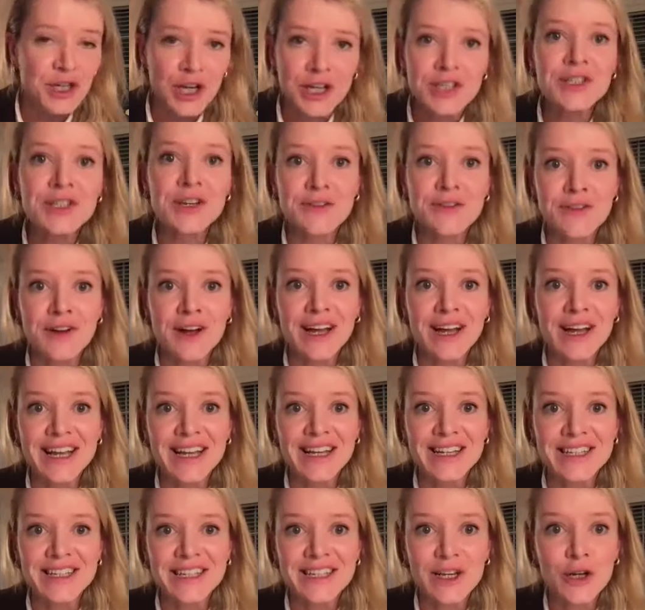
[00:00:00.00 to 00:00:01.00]

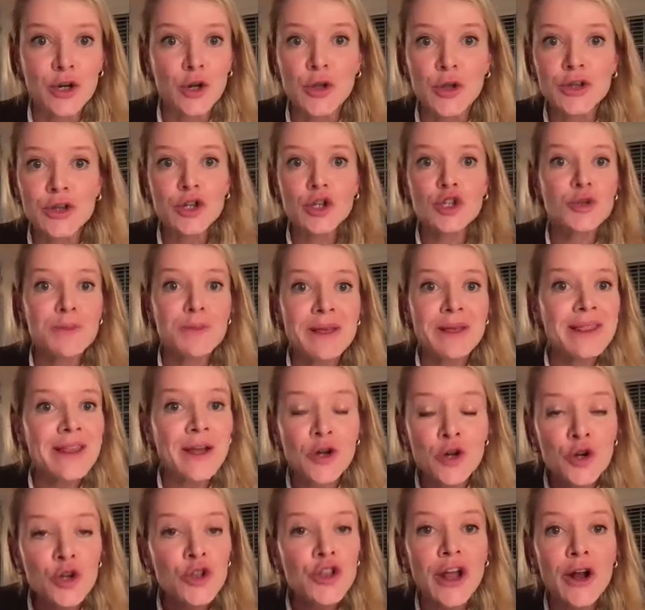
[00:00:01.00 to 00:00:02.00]
justified you know it doesn't mean
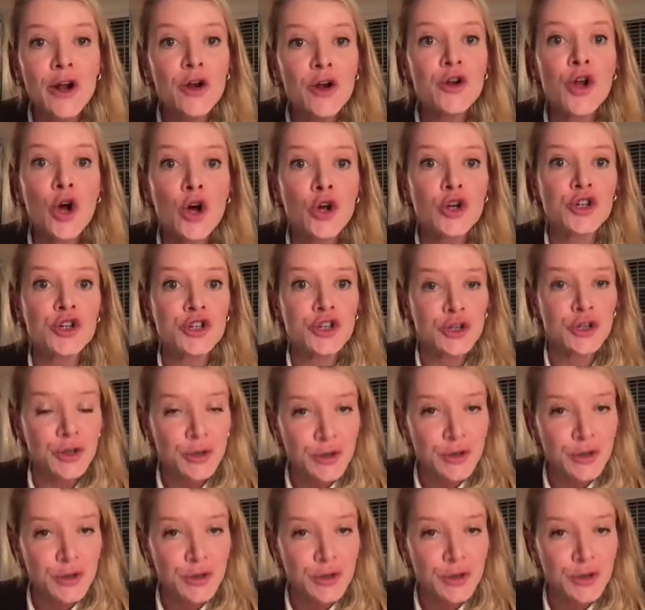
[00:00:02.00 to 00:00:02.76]
they're they're not